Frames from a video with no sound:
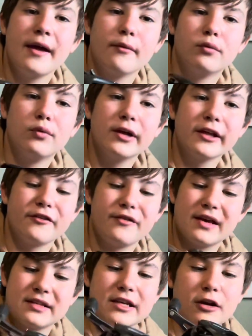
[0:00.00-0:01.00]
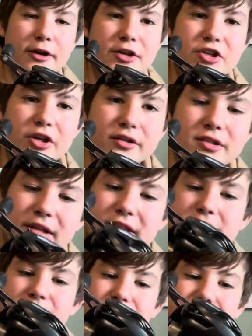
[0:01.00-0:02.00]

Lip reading: really fast gear ratio. So this is a